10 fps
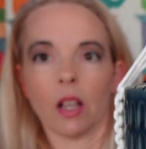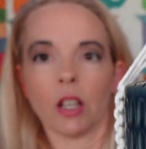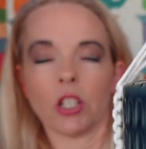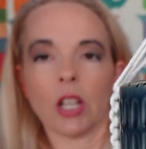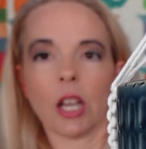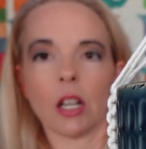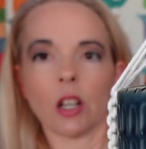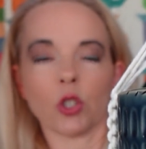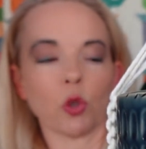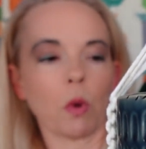And she had an
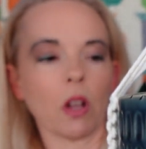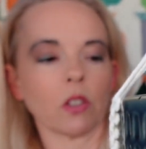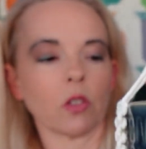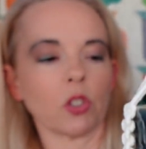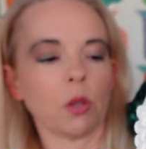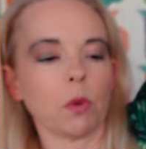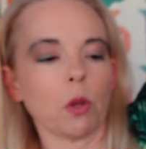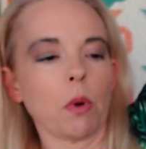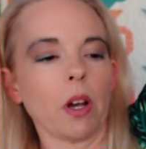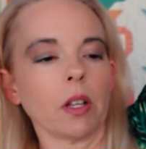extra pot, so she put a
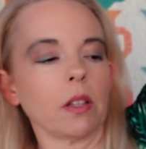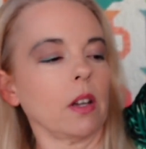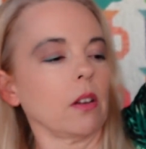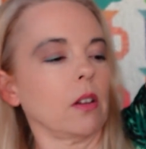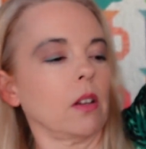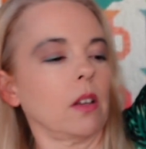pot in there.